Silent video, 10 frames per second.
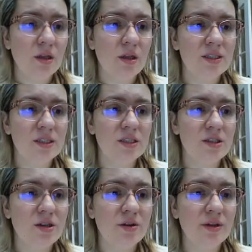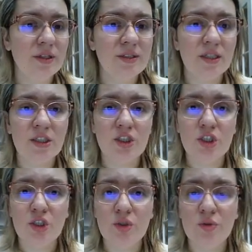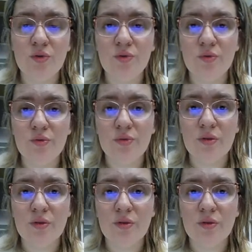Let's turn this into,